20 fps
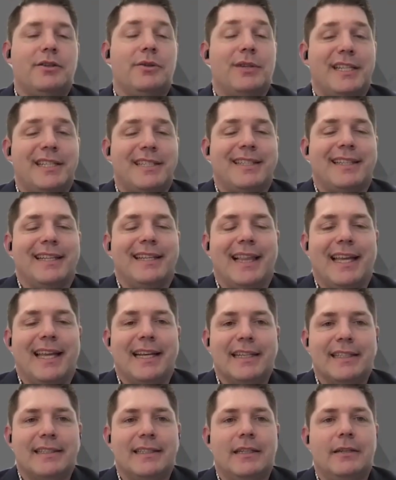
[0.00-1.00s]
traditionally
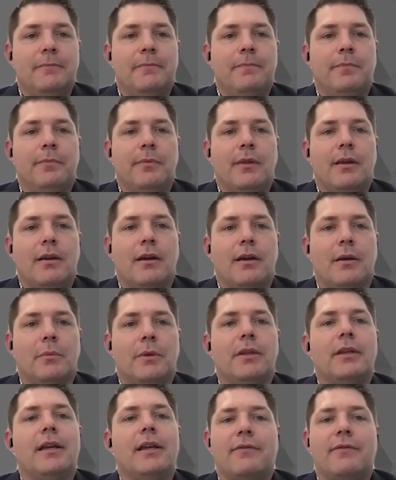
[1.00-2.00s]
legacy,
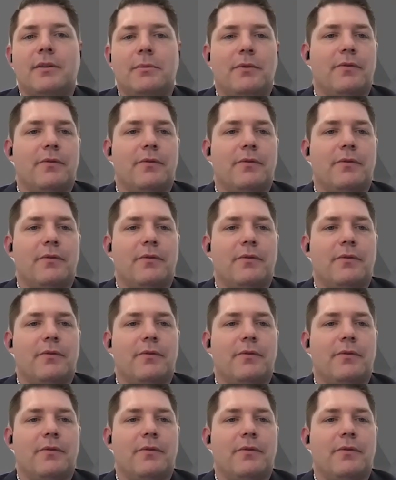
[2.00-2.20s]
and you have